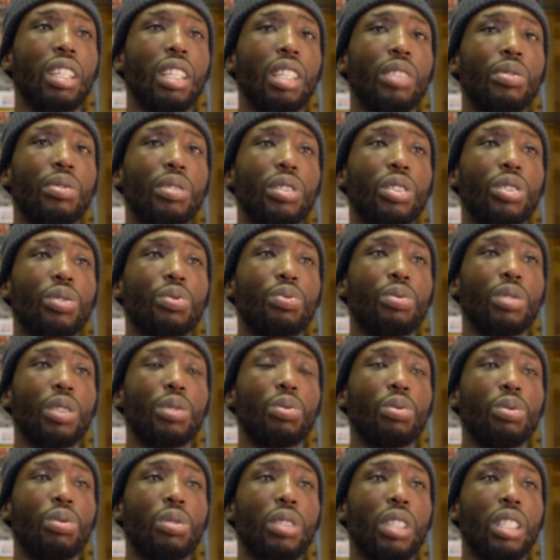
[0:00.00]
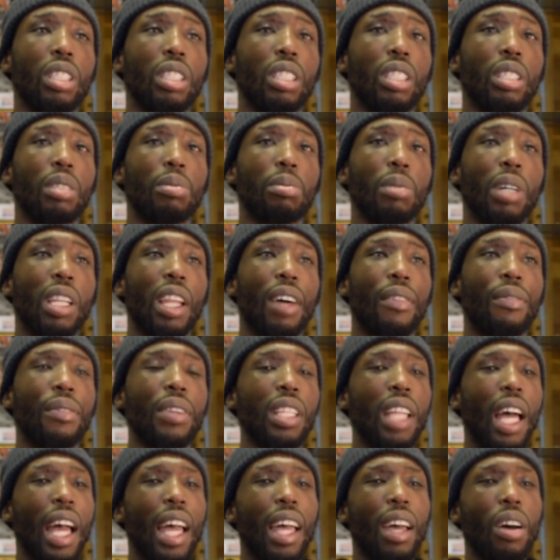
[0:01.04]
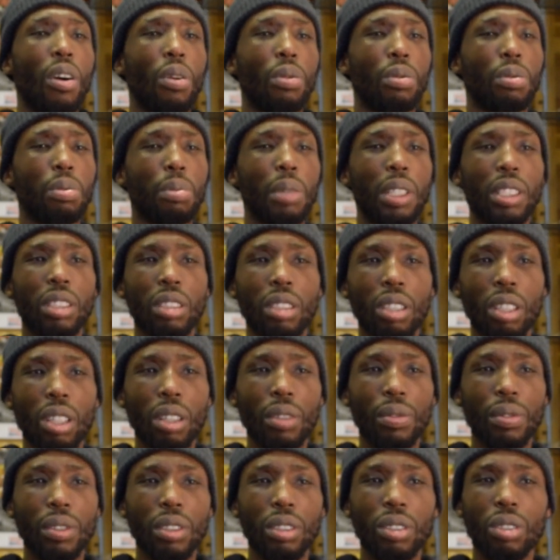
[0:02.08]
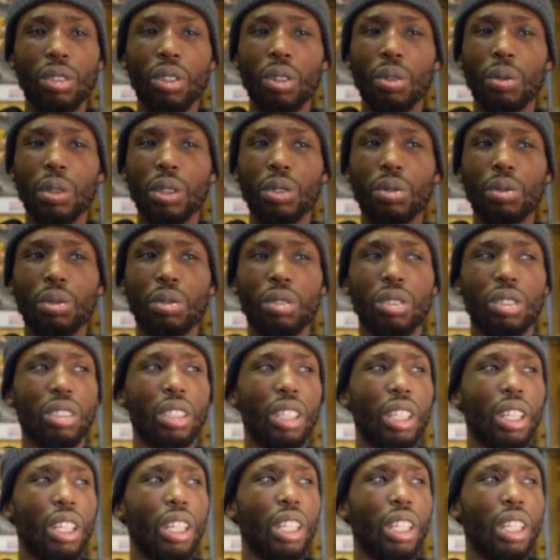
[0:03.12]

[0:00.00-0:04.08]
Even just ring walking him, and I think that helped my nervous go as well, just